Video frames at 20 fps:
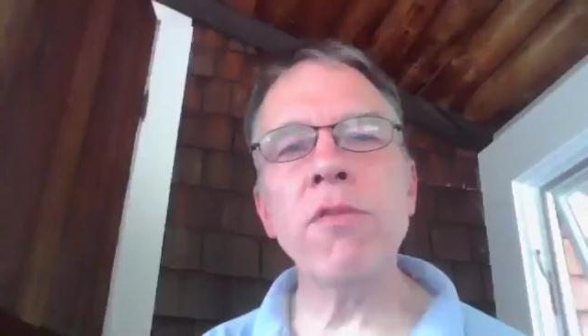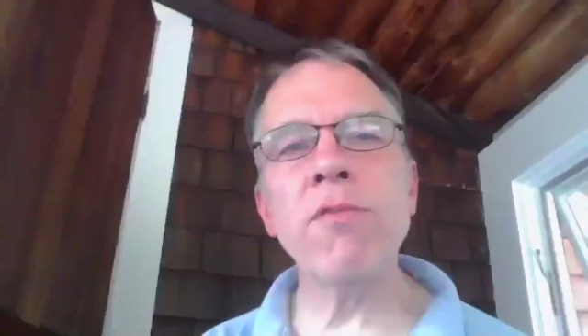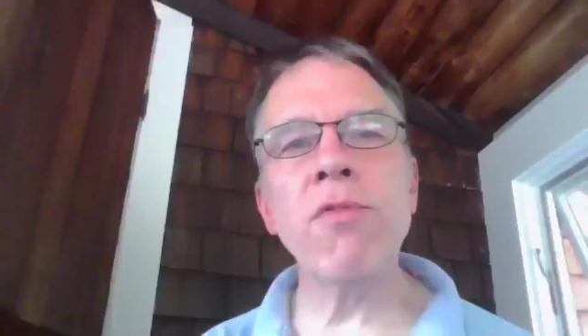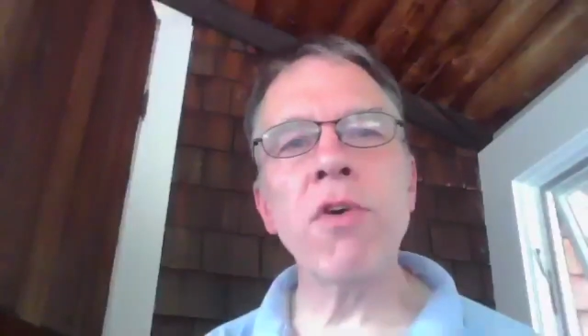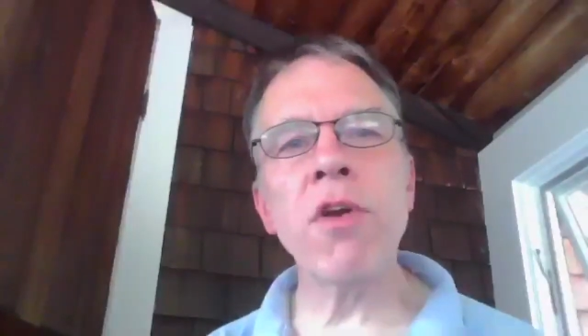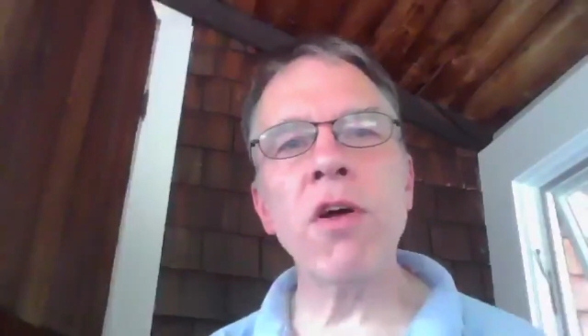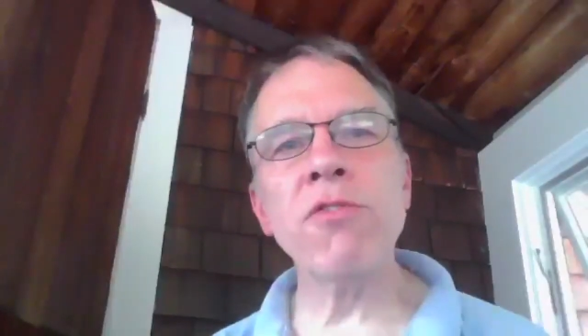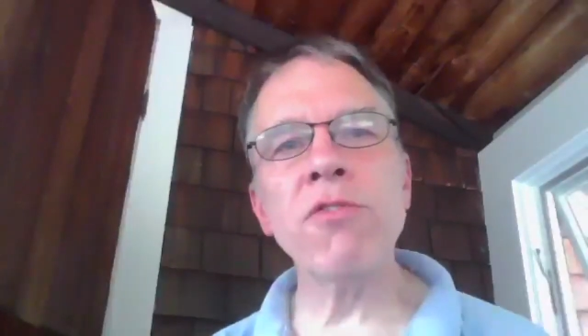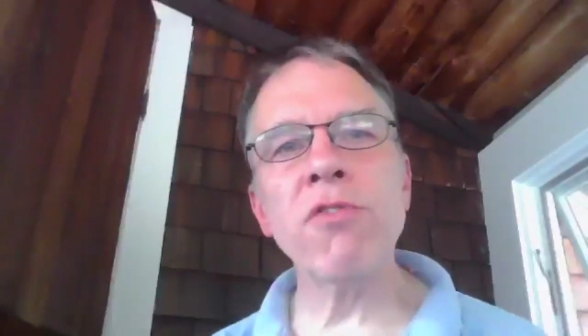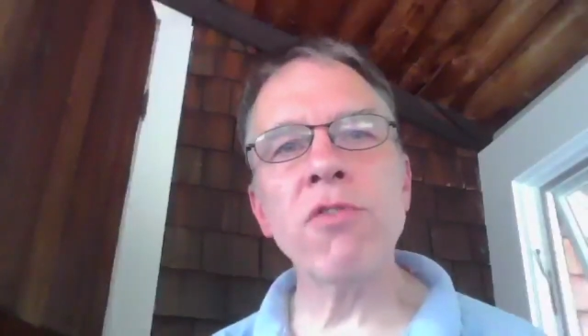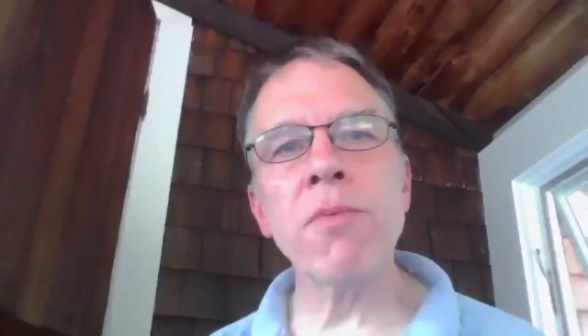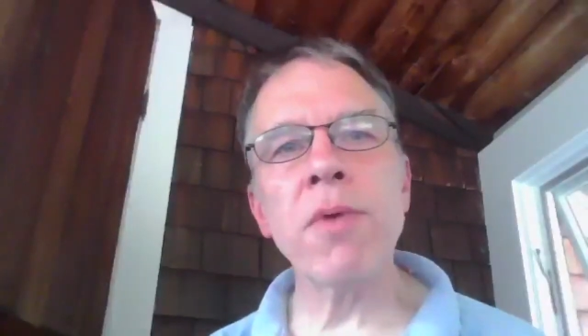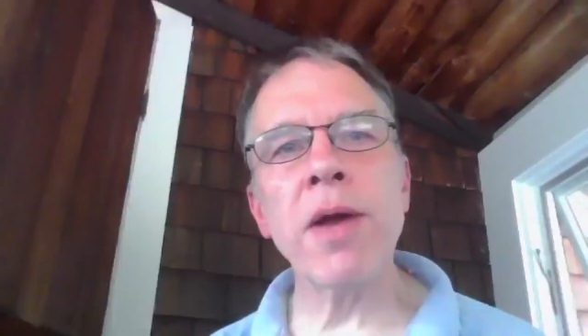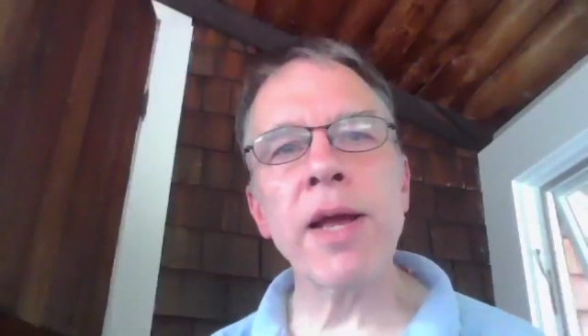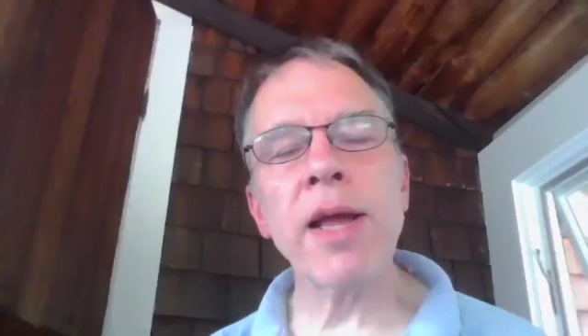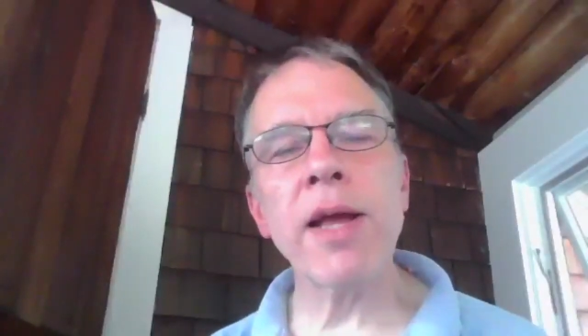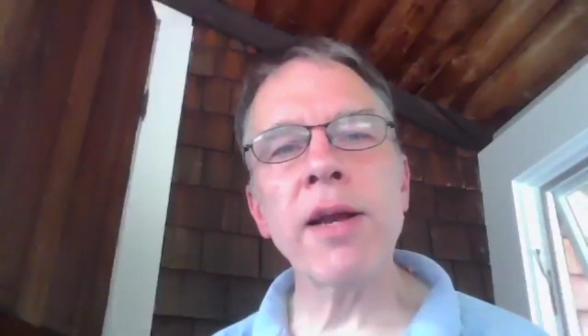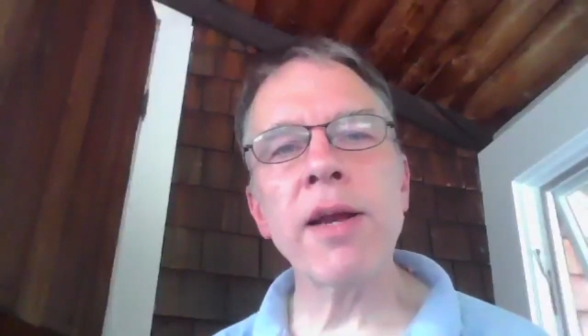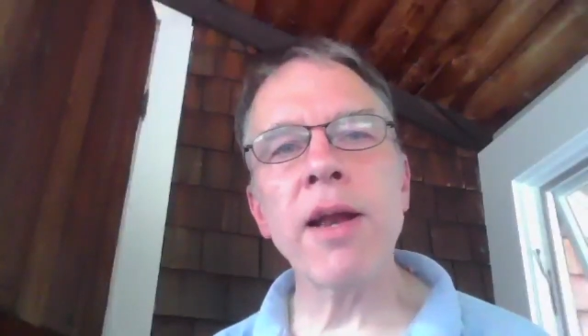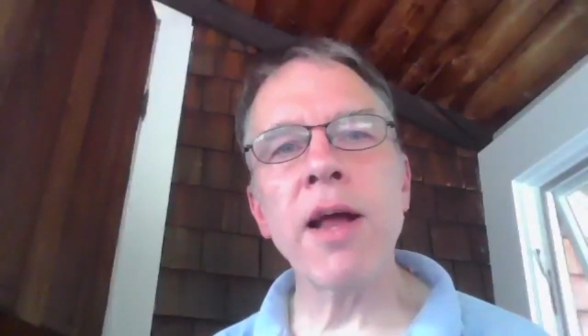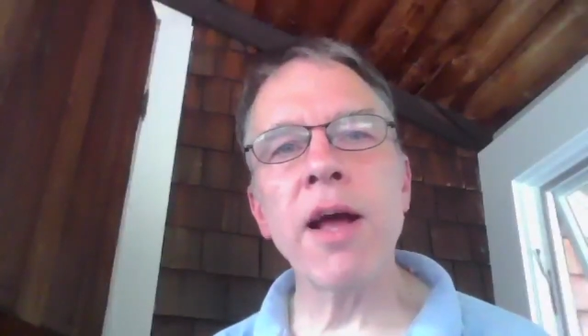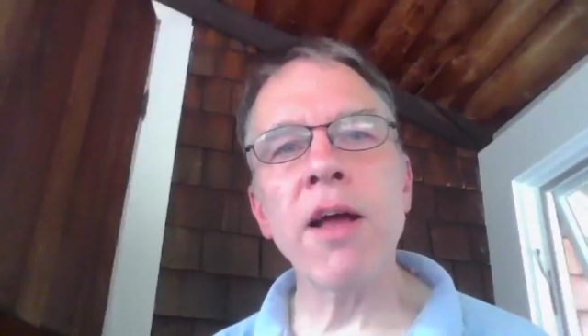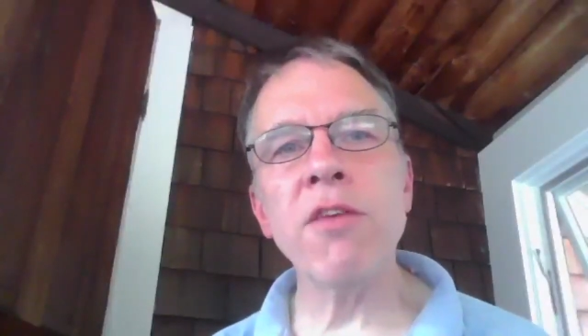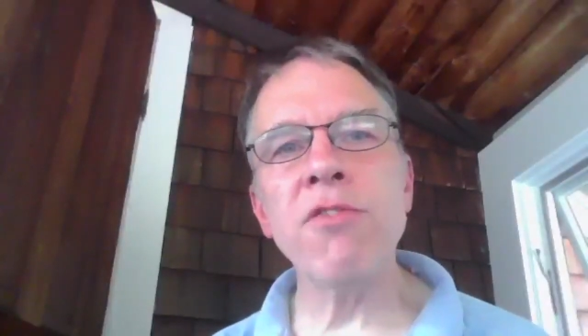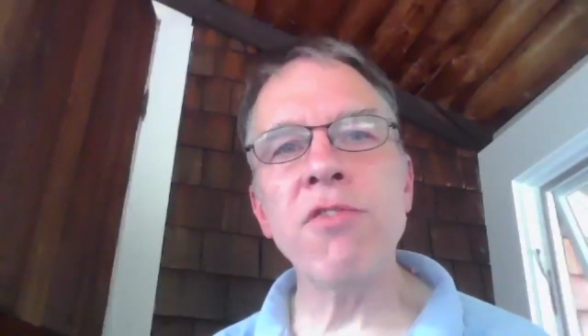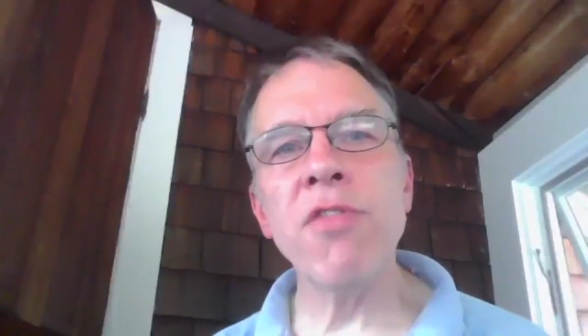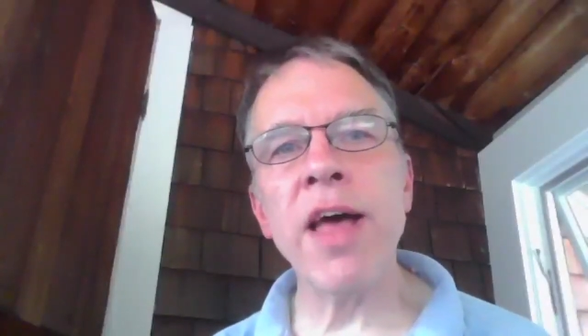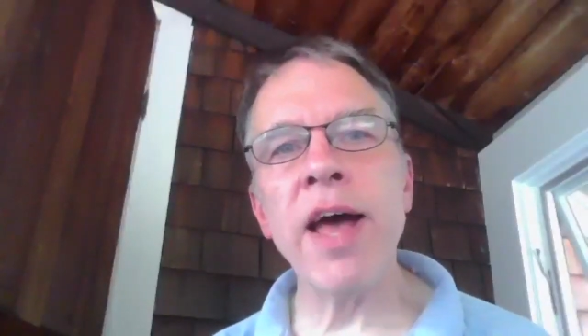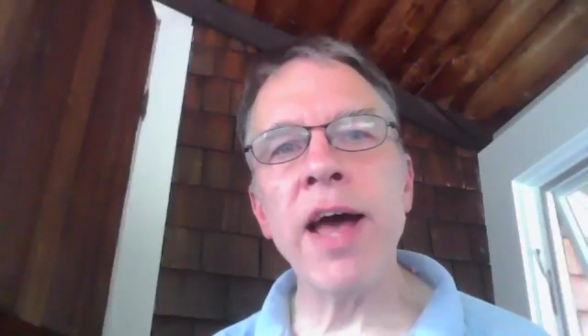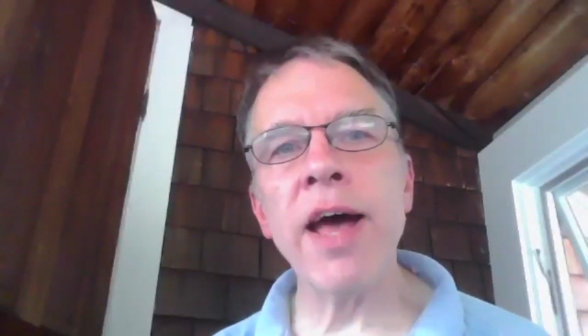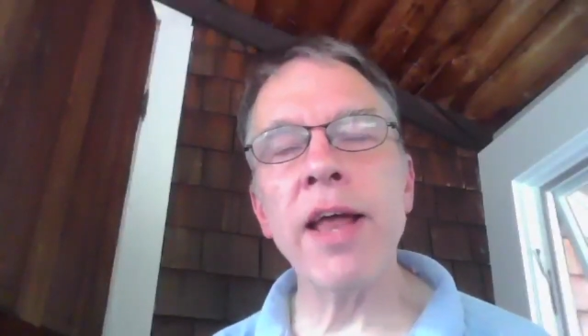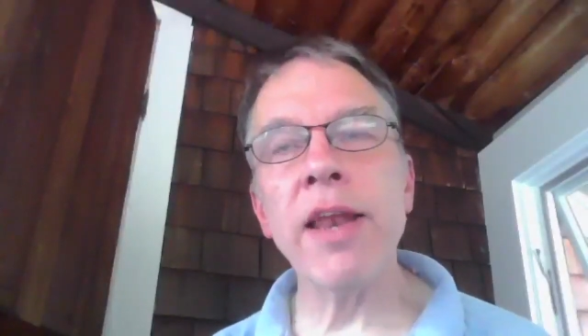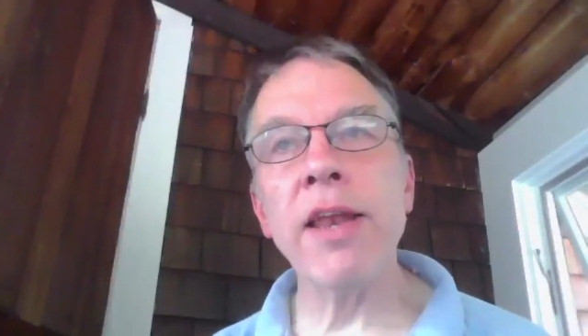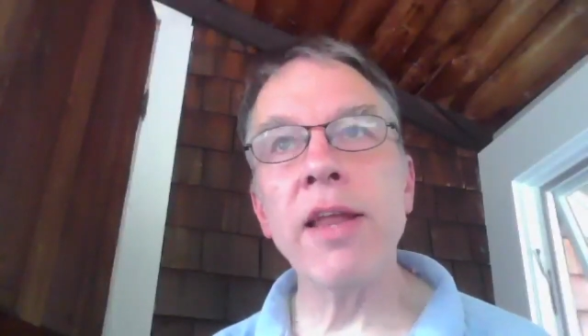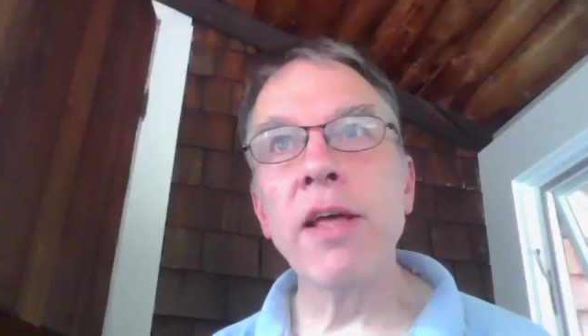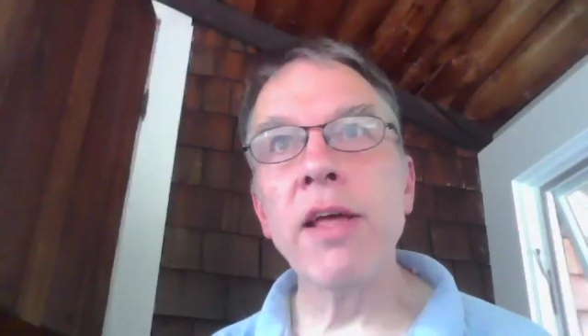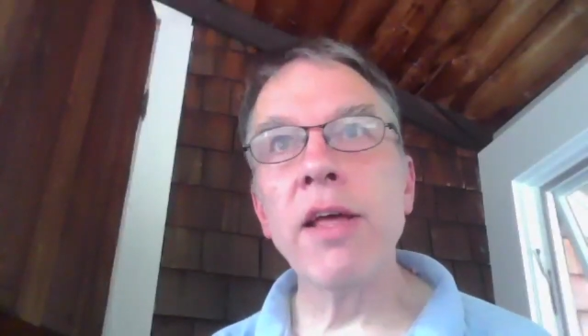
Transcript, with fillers: for us to recognize that